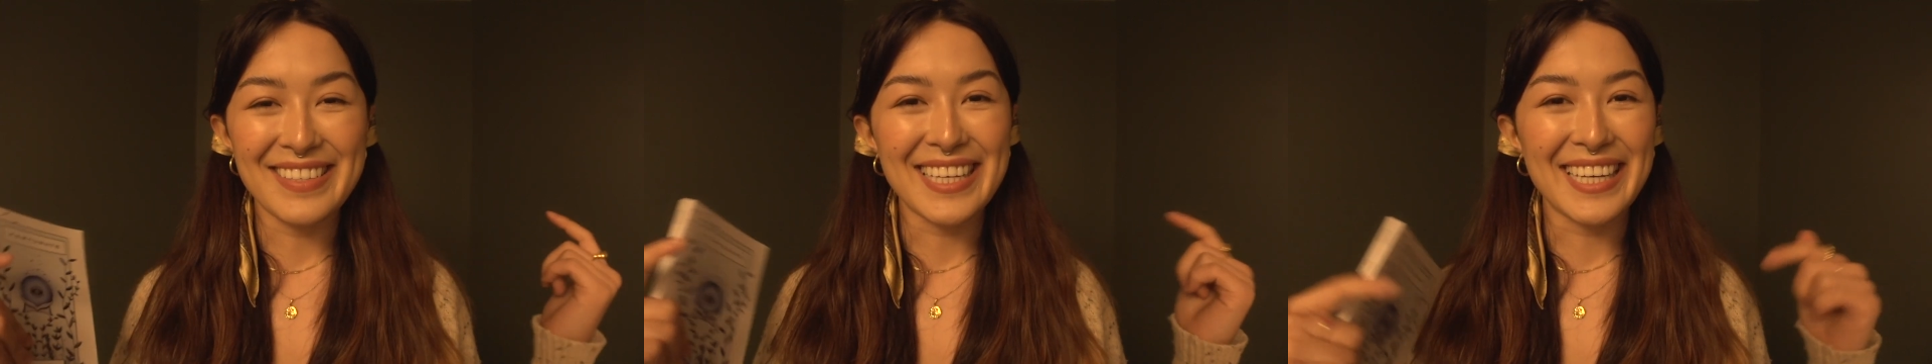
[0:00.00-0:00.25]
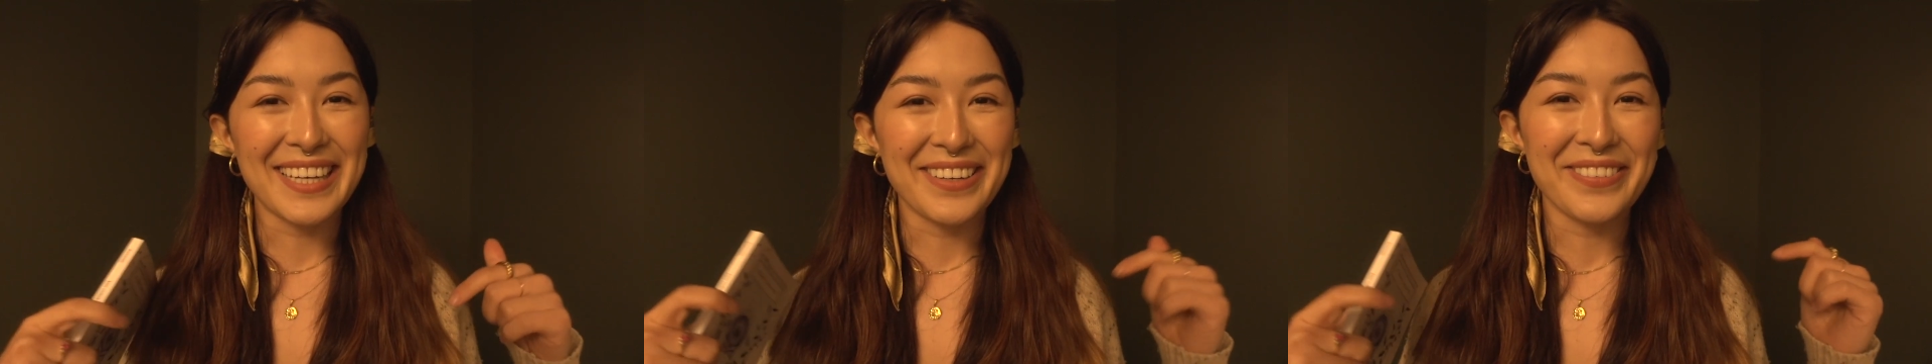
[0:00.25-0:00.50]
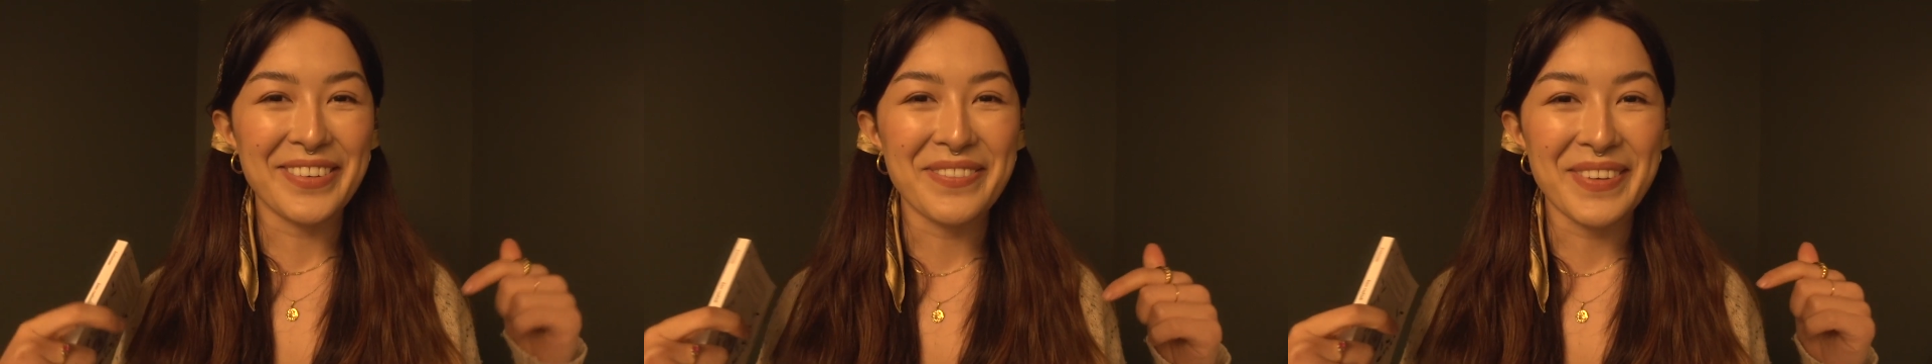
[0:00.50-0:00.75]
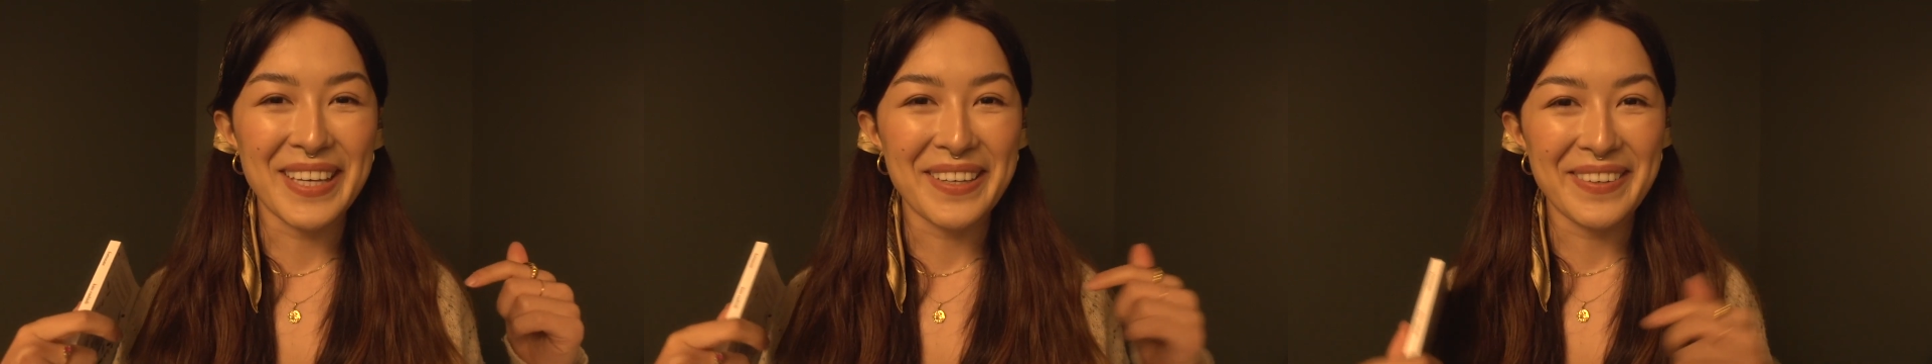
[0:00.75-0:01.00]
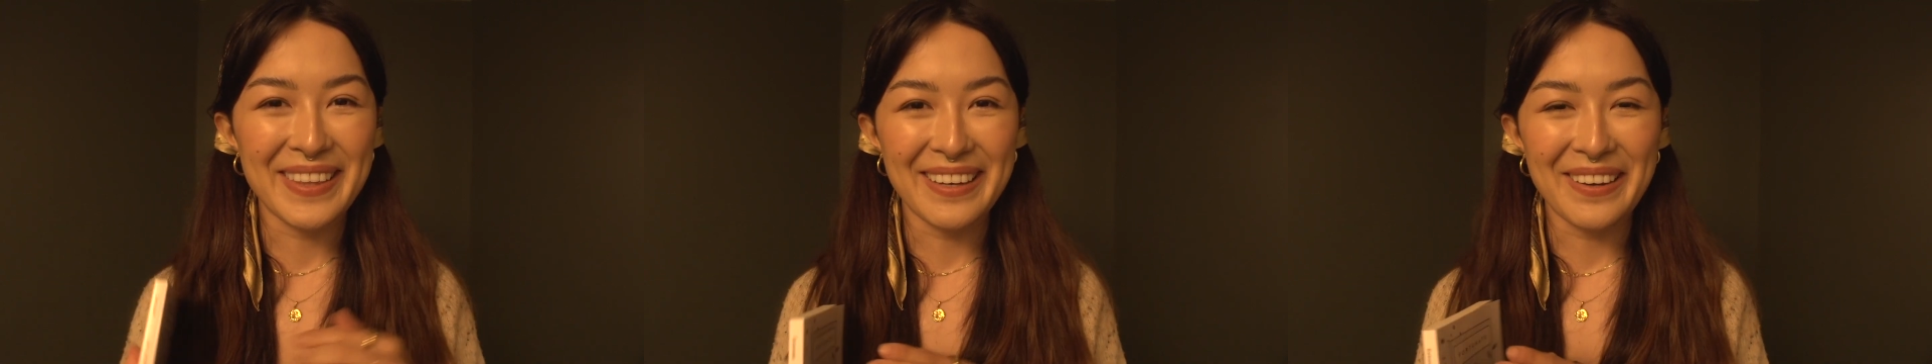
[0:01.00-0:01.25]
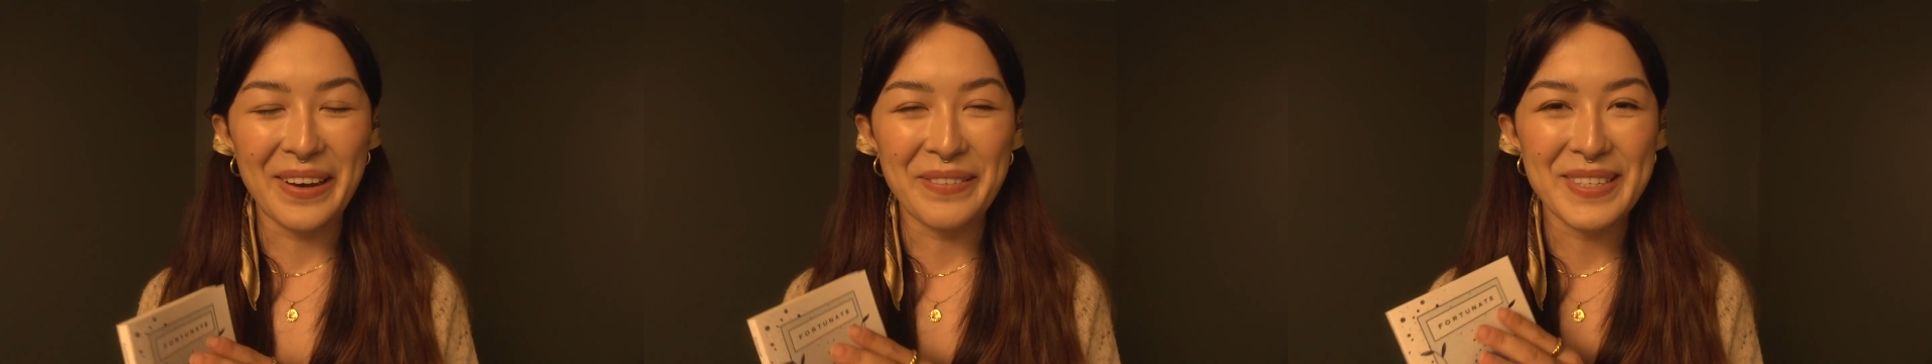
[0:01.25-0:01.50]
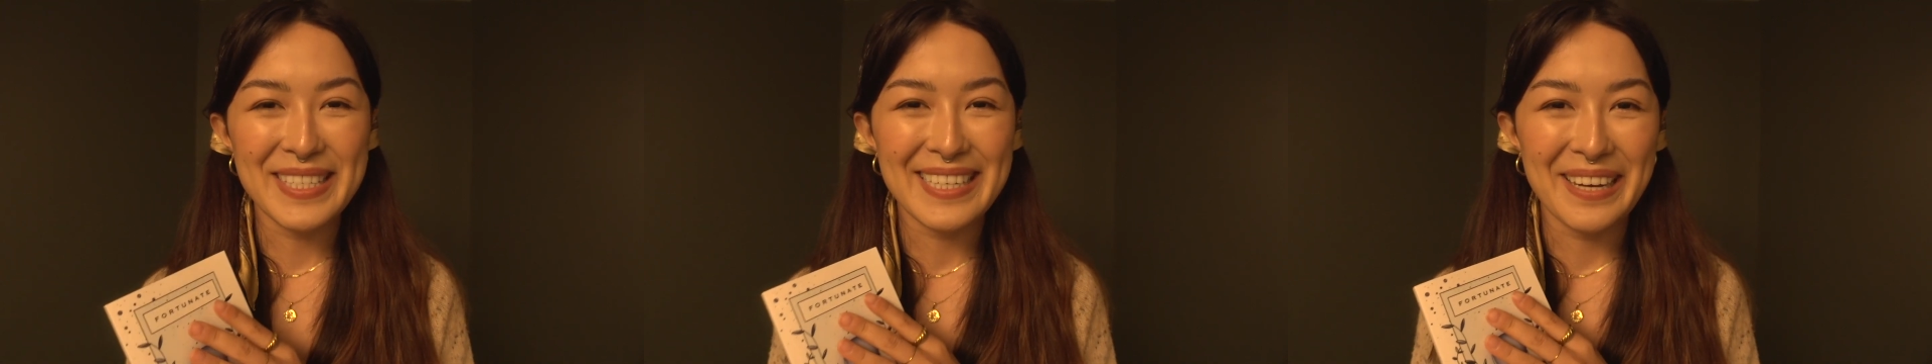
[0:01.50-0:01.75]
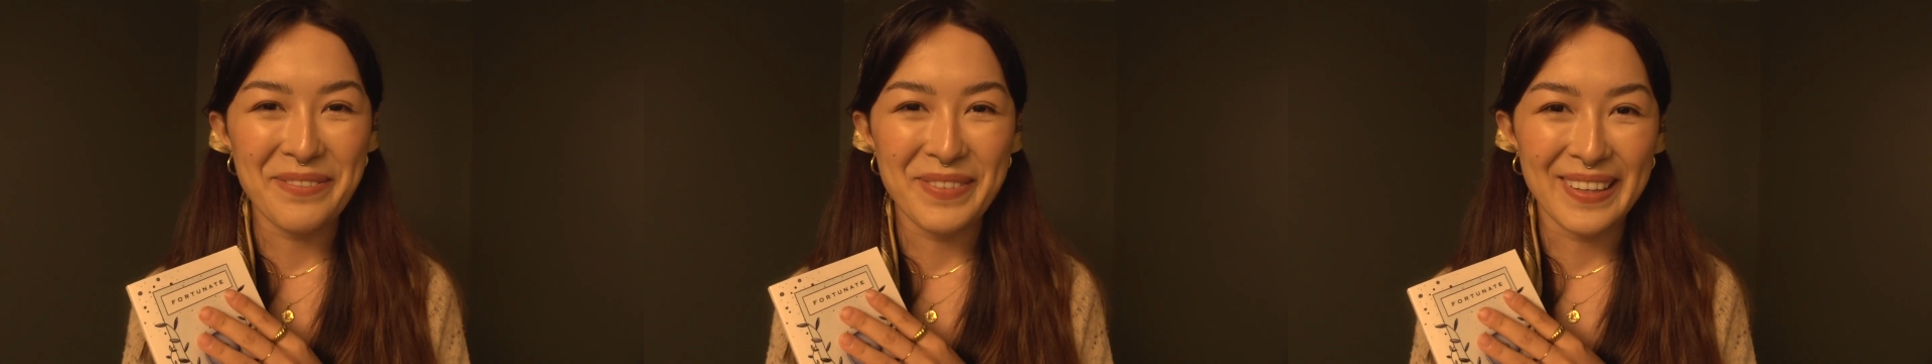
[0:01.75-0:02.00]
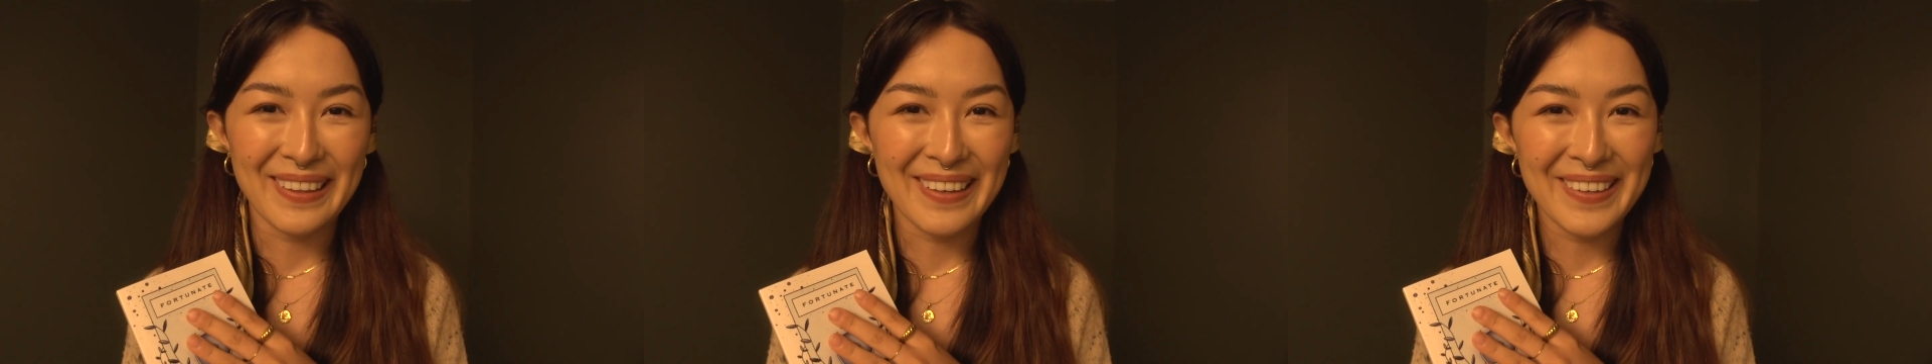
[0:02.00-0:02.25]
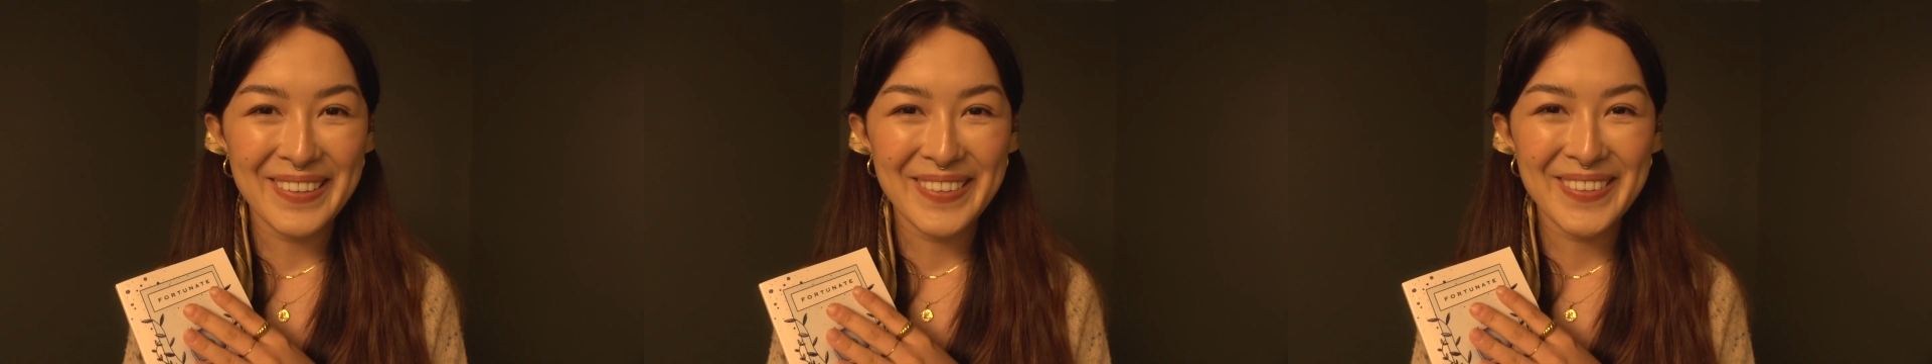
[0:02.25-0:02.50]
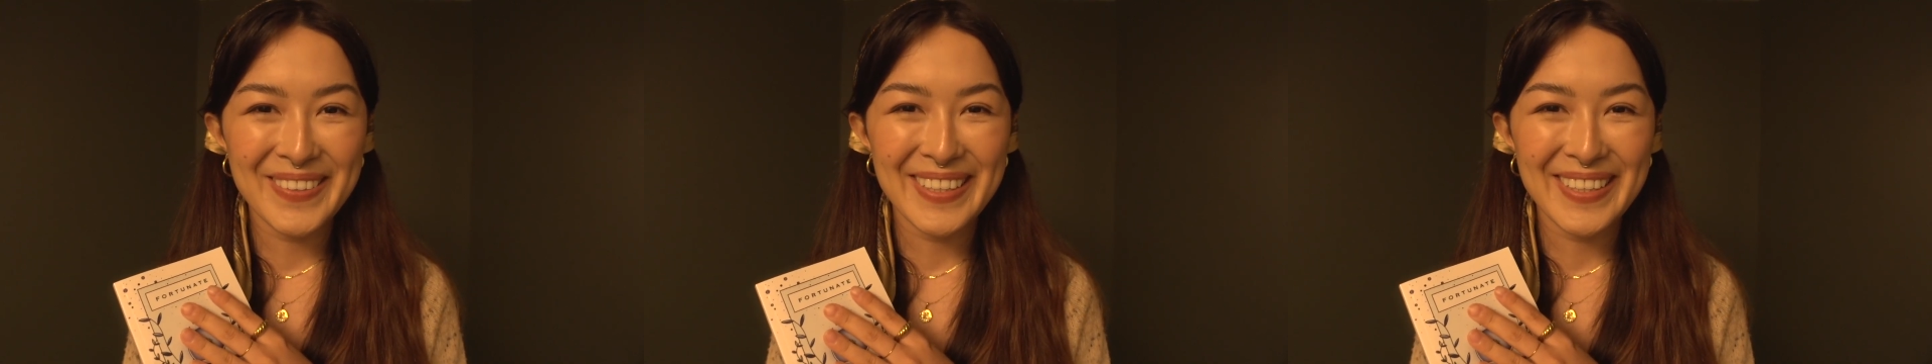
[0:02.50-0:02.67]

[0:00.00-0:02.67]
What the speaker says: to hear from you in the comments down below.